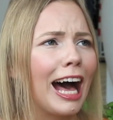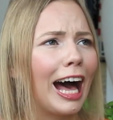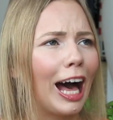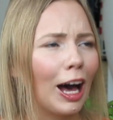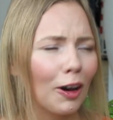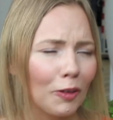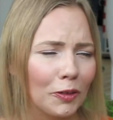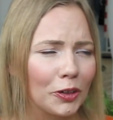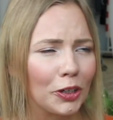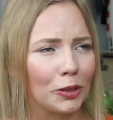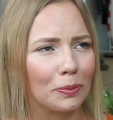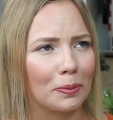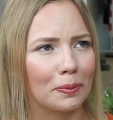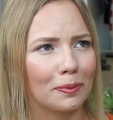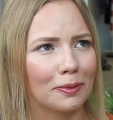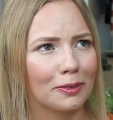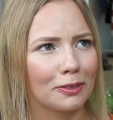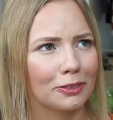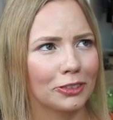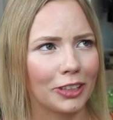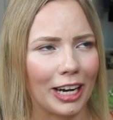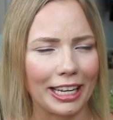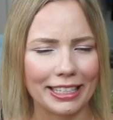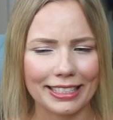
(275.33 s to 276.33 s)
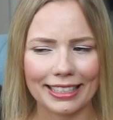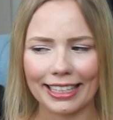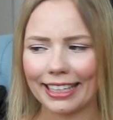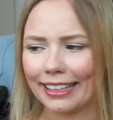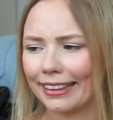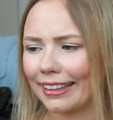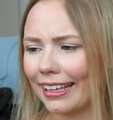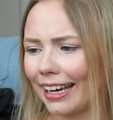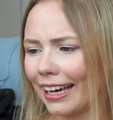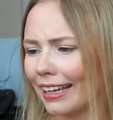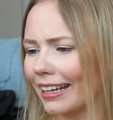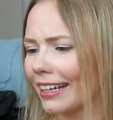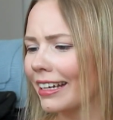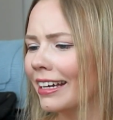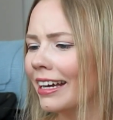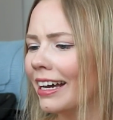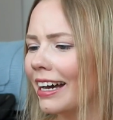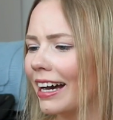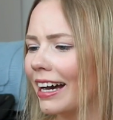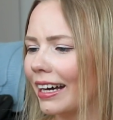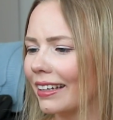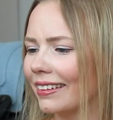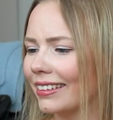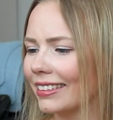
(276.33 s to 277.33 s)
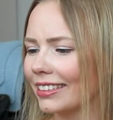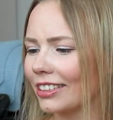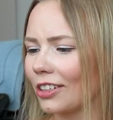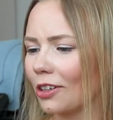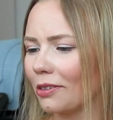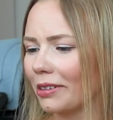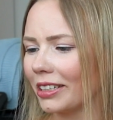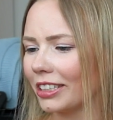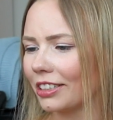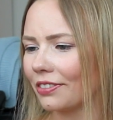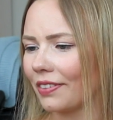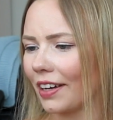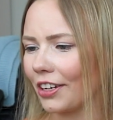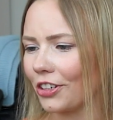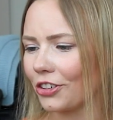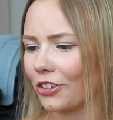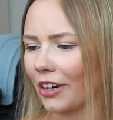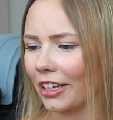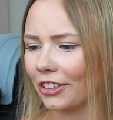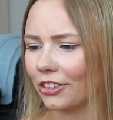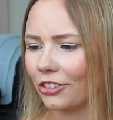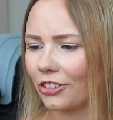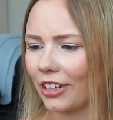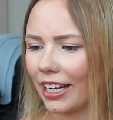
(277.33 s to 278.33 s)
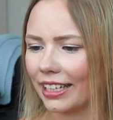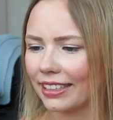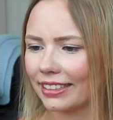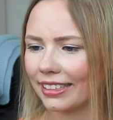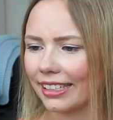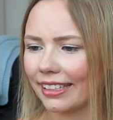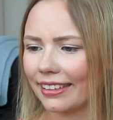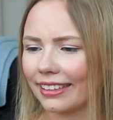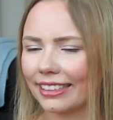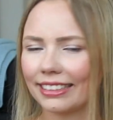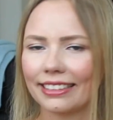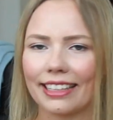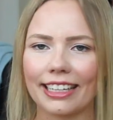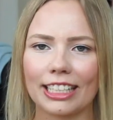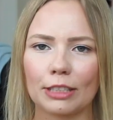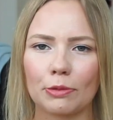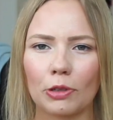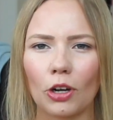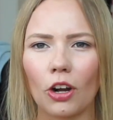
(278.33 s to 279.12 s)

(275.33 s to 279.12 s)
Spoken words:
How would you translate that? This is always fun trying to translate these things,